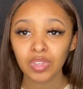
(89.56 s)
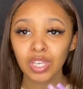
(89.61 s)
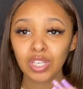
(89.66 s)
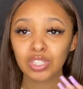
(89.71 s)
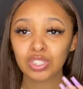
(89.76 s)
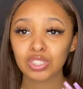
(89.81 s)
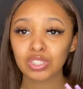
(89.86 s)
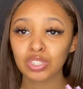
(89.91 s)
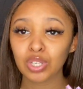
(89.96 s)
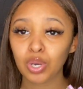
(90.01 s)

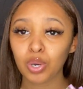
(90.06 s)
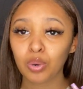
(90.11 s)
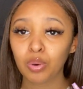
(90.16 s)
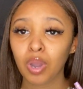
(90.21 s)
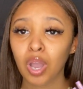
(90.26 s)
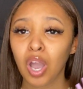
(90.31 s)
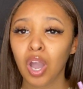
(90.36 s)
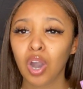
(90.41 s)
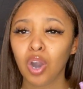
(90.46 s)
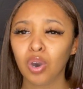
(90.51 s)
So
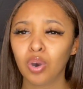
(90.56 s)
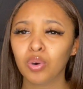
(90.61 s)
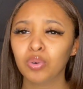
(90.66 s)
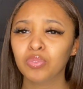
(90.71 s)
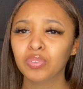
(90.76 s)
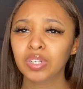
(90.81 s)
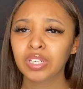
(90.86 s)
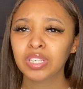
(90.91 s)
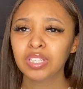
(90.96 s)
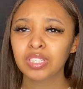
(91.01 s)

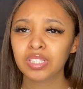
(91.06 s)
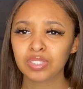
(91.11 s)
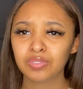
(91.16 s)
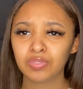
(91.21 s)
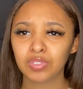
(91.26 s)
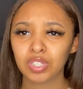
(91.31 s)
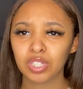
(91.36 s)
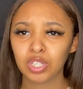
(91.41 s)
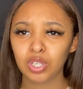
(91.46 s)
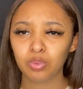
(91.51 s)
hopefully this
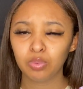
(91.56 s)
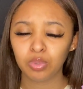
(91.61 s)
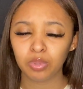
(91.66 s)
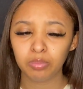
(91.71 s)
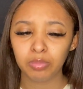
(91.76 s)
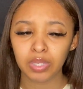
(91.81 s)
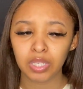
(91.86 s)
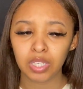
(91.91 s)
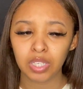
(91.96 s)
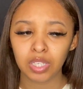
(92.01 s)
video will
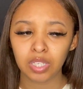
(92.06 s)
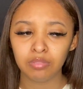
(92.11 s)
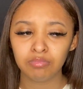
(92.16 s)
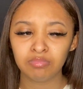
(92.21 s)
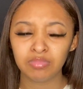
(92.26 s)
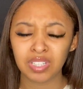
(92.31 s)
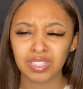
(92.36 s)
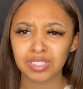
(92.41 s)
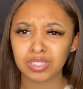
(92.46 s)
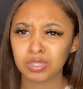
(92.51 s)
be
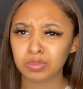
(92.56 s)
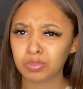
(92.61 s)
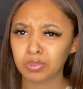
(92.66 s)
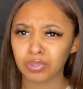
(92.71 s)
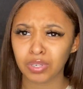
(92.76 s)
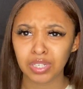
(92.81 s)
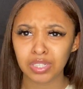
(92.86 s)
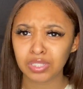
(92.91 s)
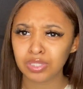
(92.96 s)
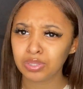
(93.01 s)

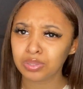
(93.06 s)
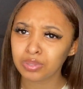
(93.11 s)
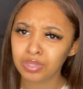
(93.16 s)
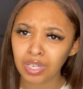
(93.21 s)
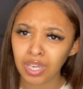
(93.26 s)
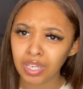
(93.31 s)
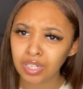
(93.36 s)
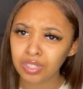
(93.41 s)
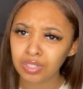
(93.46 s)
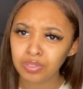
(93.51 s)
inspirational
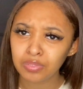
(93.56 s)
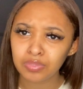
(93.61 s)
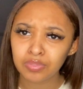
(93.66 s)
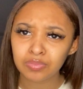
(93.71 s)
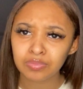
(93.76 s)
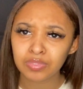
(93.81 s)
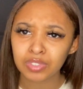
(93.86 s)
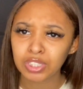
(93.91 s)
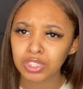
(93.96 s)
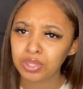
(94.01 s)
kind of
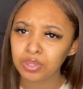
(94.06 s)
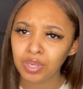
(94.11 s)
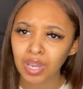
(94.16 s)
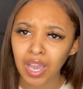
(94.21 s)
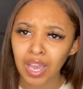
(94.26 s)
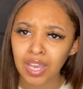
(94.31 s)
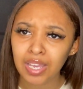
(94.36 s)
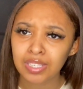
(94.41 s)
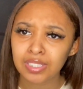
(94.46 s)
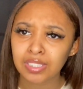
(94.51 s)
to you
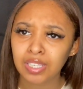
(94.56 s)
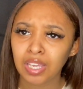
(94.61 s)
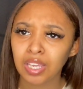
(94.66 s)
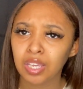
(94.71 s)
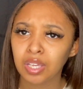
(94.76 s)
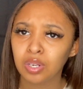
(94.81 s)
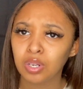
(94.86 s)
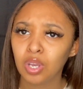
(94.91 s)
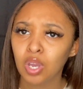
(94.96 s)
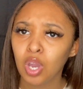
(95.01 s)
guys
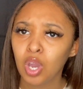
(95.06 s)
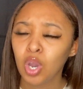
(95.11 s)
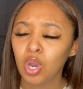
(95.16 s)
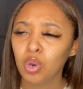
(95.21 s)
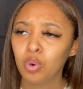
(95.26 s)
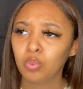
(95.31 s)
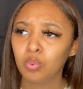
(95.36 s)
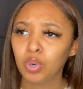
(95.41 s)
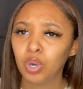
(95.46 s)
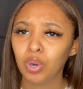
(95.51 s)
and
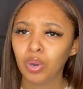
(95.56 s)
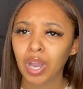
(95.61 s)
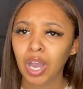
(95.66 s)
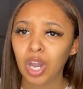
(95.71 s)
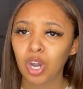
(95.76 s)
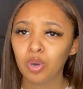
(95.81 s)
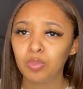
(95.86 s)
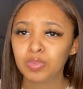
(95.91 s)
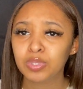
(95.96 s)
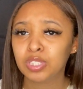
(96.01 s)
will
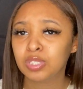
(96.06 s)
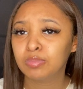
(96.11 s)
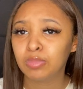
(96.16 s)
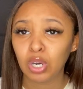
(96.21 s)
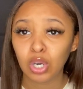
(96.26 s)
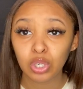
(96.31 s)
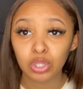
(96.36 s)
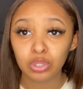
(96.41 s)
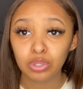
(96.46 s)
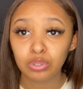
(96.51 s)
help
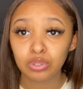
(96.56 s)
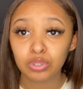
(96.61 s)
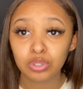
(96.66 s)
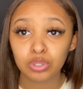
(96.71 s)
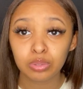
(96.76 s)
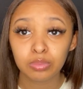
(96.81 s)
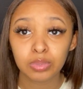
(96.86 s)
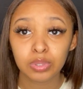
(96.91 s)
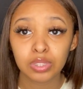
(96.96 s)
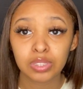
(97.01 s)
small
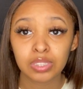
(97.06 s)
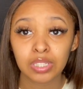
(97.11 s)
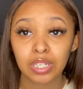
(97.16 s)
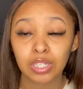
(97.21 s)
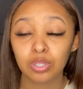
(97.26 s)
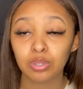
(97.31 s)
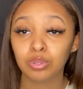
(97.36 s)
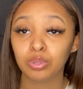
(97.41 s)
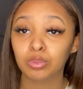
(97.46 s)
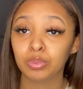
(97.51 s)
YouTubers that
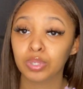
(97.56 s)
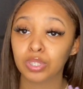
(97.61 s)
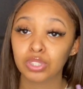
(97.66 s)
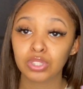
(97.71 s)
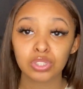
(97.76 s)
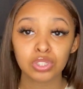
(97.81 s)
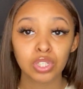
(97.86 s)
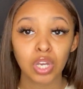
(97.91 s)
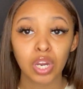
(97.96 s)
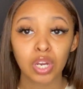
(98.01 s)
don't know where to
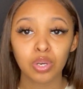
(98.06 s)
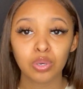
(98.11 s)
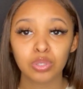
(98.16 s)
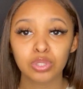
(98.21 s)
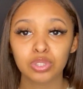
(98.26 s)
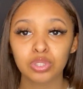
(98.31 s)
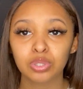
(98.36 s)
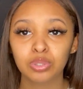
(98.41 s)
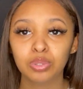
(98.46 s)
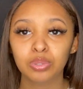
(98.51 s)
start or
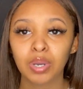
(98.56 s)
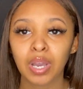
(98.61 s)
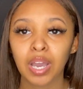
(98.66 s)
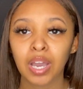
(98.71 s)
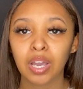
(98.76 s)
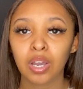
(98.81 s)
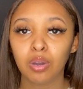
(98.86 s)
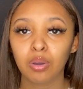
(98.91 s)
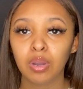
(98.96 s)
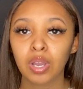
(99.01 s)
don't know
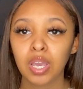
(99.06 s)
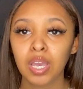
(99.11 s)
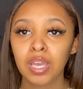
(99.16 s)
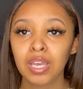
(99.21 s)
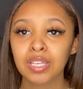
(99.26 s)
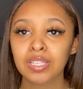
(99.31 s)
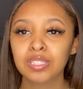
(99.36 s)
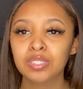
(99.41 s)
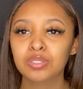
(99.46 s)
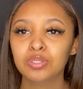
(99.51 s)
how
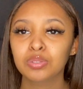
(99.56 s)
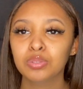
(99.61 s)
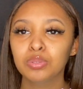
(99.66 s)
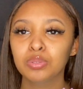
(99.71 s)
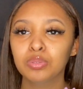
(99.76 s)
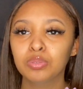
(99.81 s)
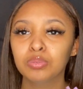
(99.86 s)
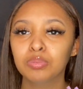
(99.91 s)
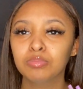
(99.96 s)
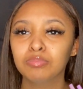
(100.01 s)

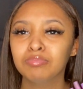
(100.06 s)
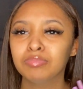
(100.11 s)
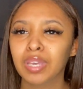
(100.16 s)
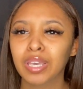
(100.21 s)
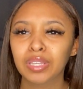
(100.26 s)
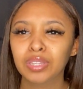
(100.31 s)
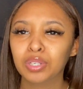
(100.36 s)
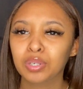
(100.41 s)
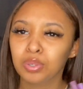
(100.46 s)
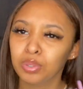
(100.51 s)
to
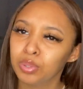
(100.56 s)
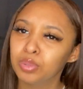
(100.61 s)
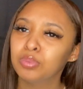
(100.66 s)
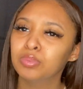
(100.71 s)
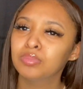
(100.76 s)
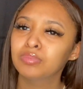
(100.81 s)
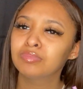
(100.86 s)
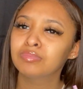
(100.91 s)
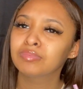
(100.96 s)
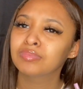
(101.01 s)
make their
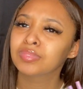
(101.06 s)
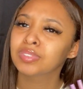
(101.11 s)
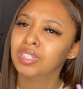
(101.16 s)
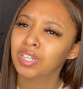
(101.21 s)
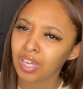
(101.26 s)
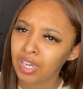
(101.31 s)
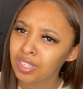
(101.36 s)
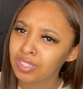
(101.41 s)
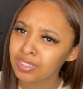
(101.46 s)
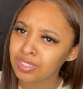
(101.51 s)
own
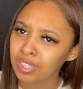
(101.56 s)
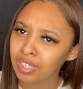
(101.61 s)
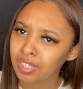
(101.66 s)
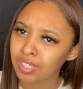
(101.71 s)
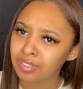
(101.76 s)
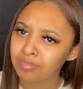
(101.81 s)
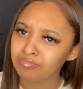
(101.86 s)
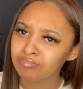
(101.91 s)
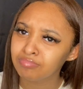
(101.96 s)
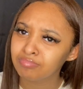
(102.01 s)

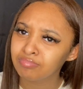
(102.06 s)
content.